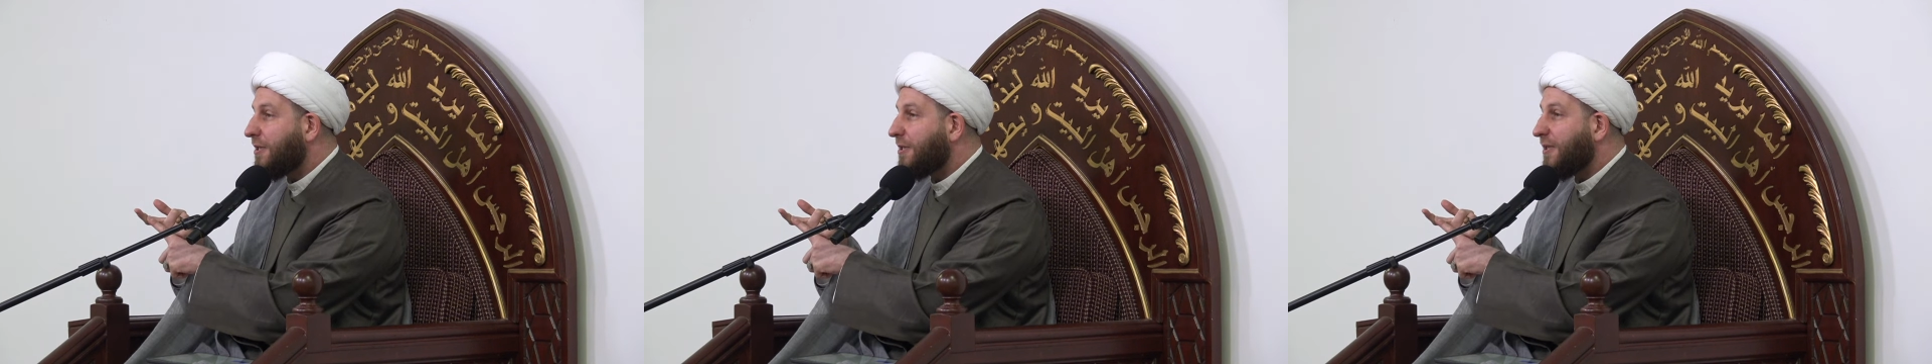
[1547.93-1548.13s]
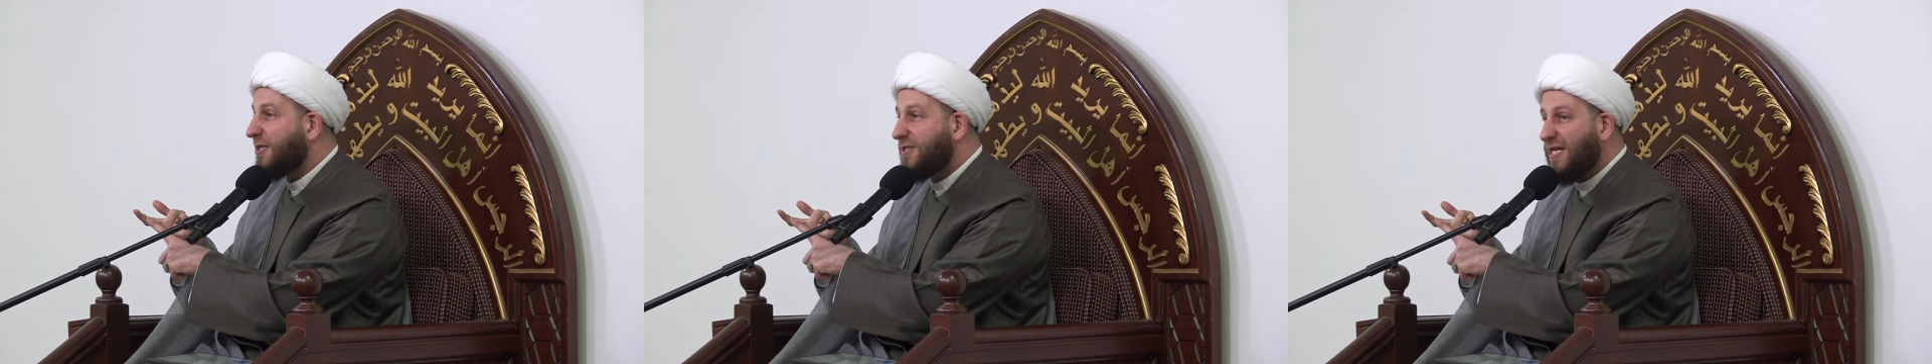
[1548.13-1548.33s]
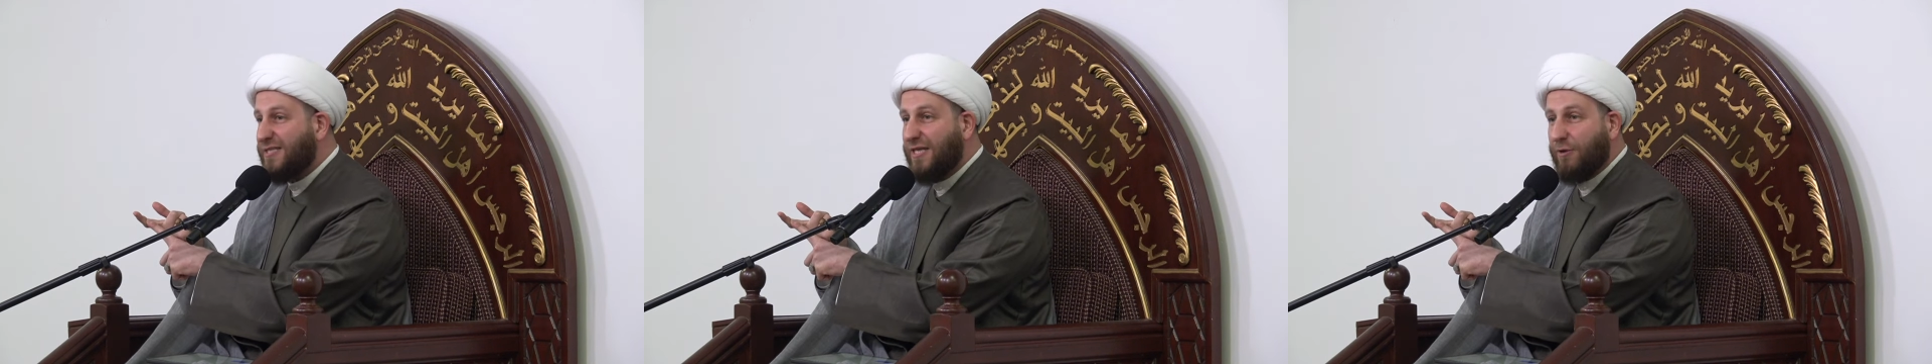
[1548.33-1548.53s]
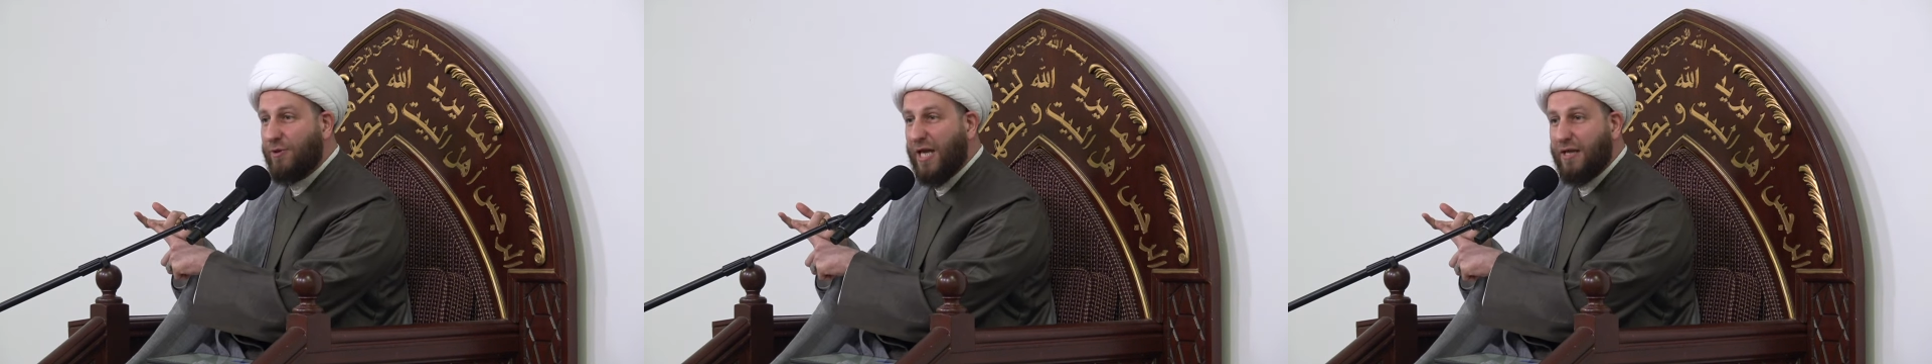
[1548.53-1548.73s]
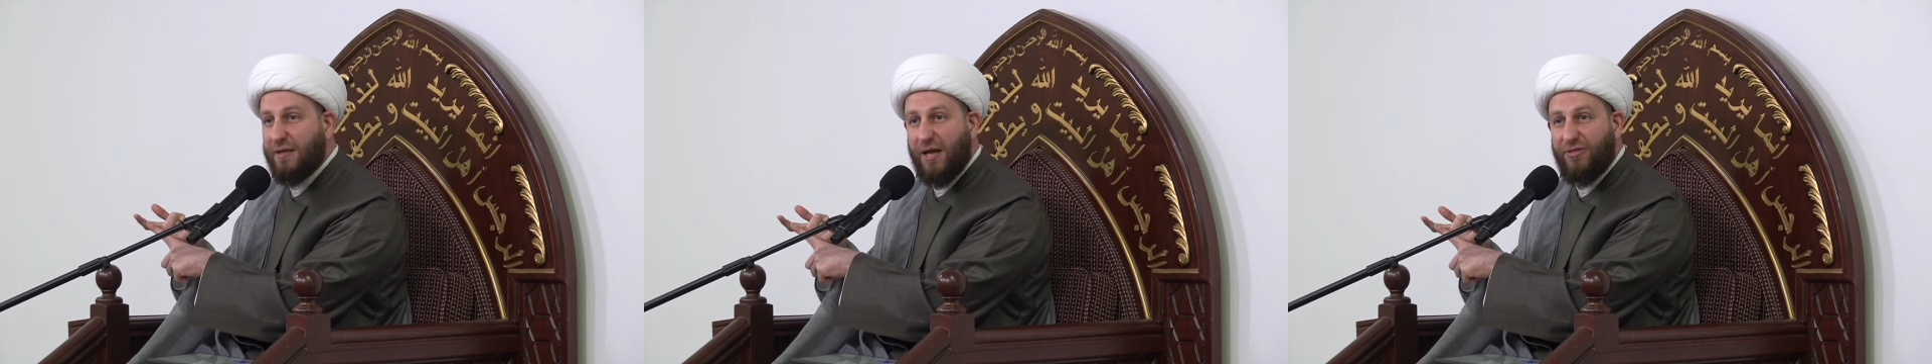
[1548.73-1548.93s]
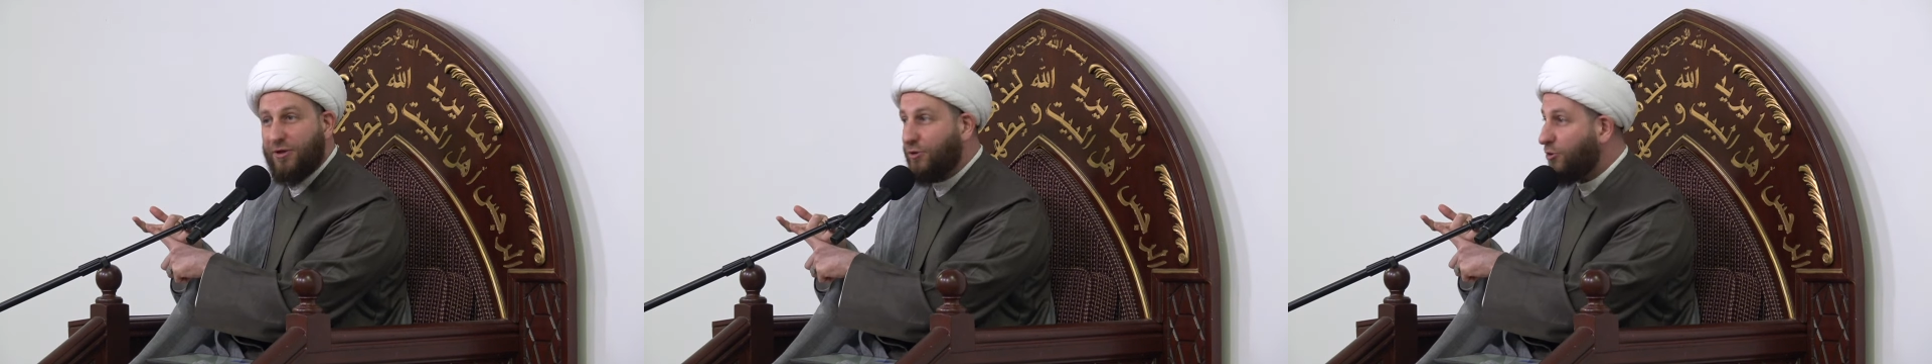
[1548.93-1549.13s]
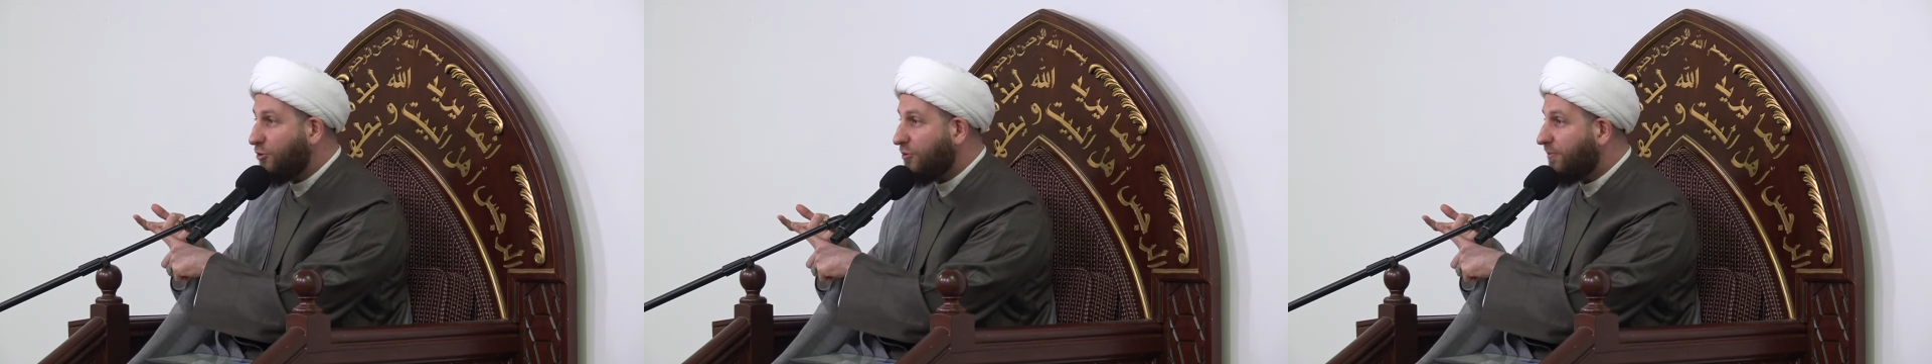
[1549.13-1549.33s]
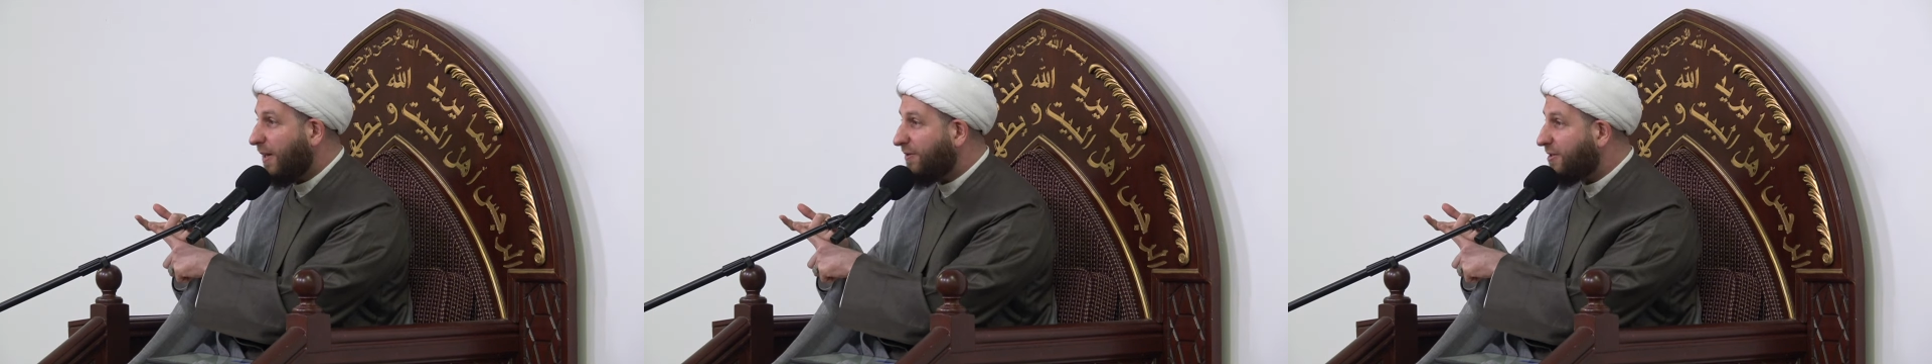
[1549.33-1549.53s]
Does that sound like nothing to you,
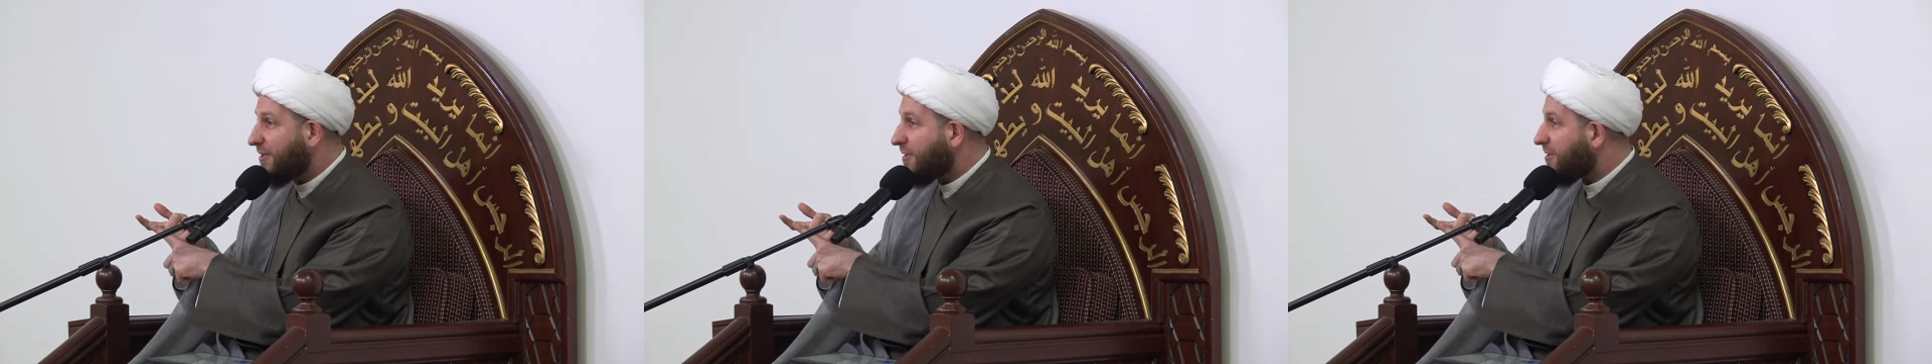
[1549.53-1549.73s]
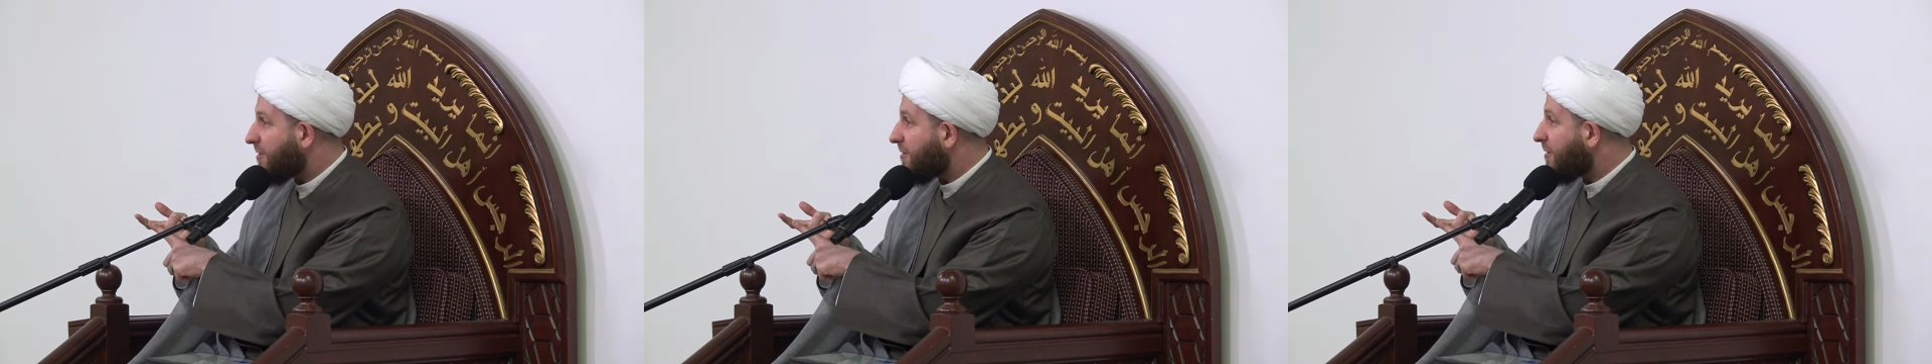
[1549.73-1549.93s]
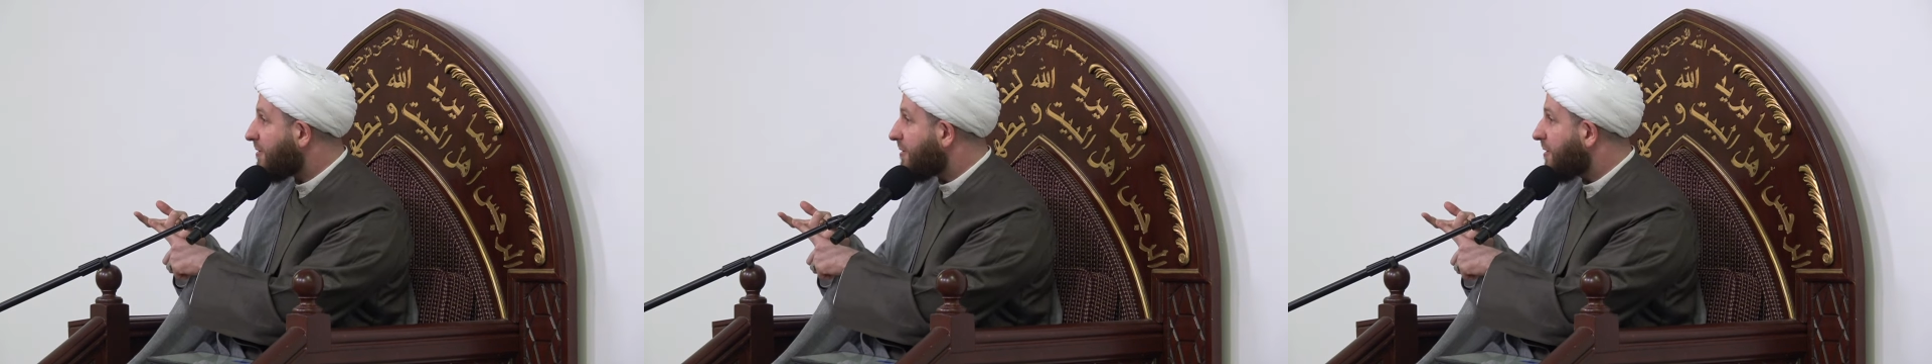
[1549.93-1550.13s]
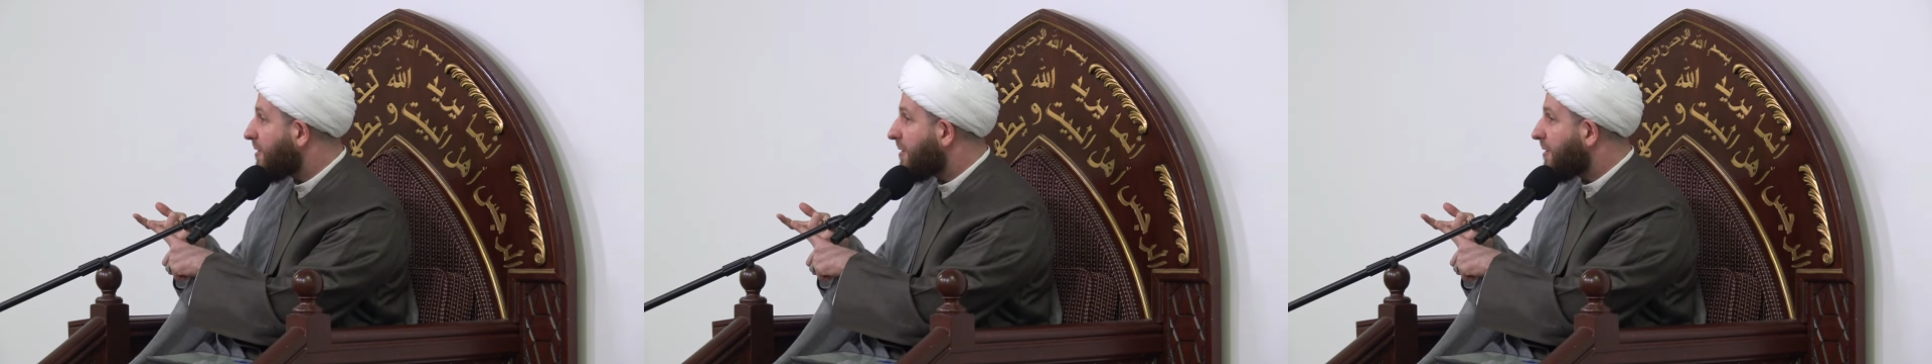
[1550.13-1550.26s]
brothers and sisters?